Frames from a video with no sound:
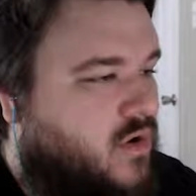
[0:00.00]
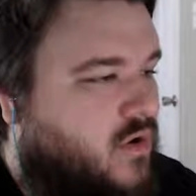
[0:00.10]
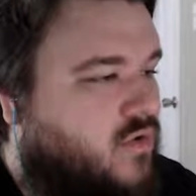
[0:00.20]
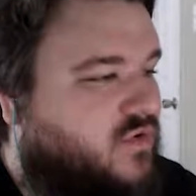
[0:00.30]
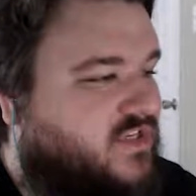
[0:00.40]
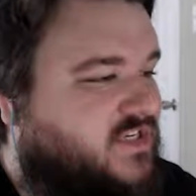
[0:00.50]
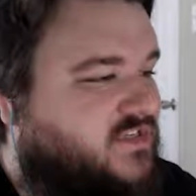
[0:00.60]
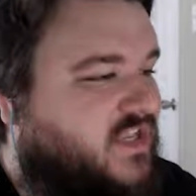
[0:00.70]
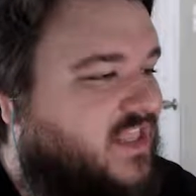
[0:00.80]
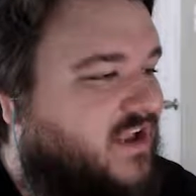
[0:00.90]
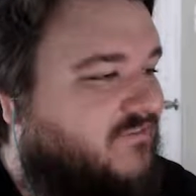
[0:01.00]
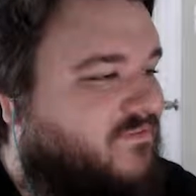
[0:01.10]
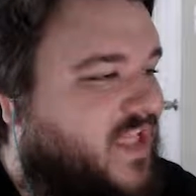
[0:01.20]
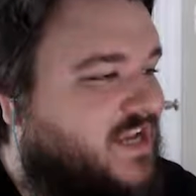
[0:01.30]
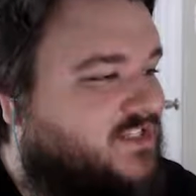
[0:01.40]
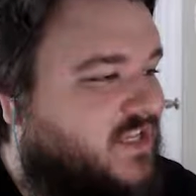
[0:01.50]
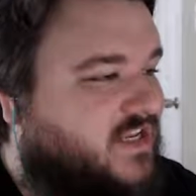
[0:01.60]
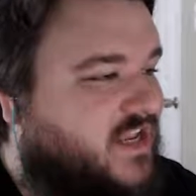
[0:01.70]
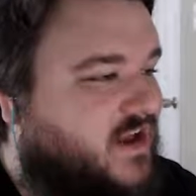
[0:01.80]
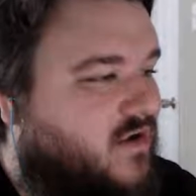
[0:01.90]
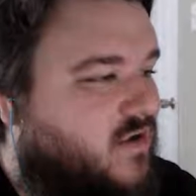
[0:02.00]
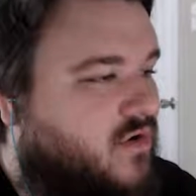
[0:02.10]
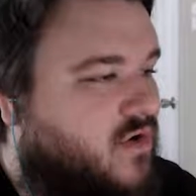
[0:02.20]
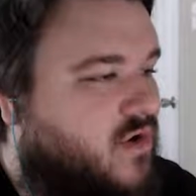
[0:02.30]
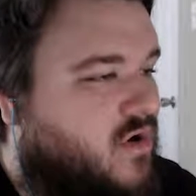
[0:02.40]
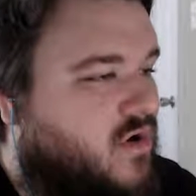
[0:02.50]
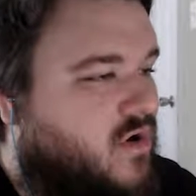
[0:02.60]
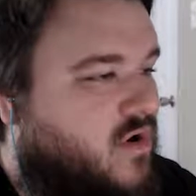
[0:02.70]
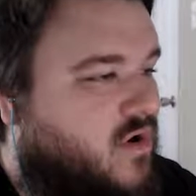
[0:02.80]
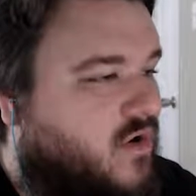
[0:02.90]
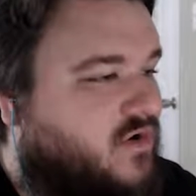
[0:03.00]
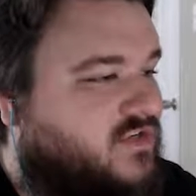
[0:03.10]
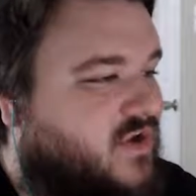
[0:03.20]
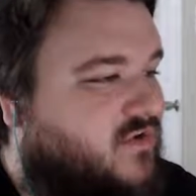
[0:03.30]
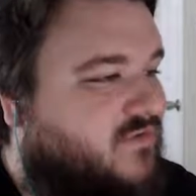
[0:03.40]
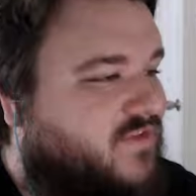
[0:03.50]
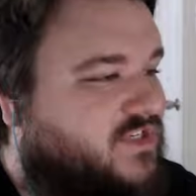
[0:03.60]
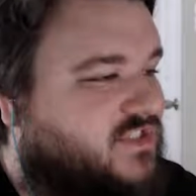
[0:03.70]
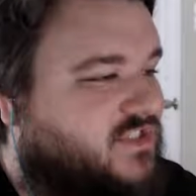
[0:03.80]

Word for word: Oh, the Chief's got like a flashlight now. Or his cone of vision's